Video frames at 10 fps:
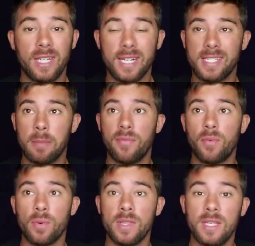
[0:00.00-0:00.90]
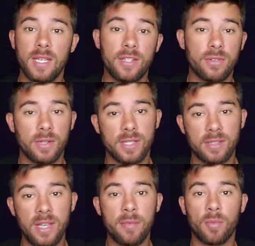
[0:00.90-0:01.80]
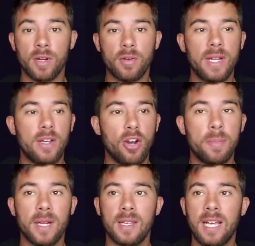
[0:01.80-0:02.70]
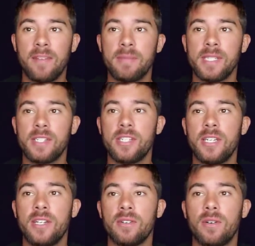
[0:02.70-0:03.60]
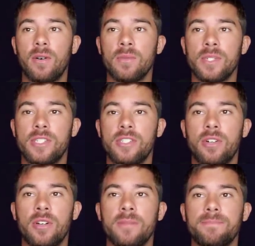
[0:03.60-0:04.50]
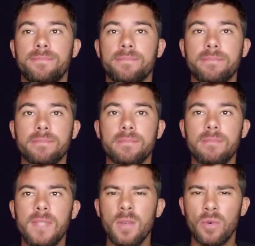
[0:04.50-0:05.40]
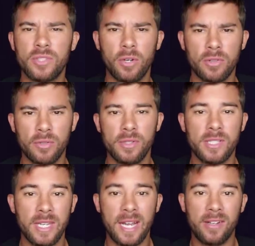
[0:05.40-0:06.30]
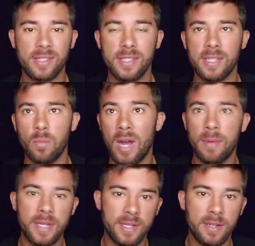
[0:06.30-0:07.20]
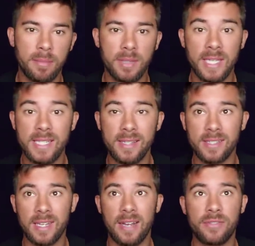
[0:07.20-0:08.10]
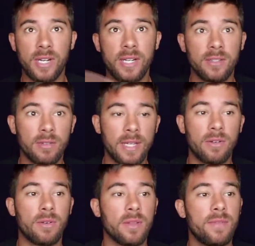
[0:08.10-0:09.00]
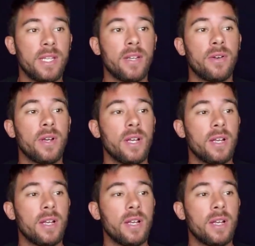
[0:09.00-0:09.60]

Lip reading: Like I said before the intro and disclaimer, we're going to go ahead and open a live position here on this chart. We'll talk through this analysis and why we ended up placing this live trade a little later on in the video.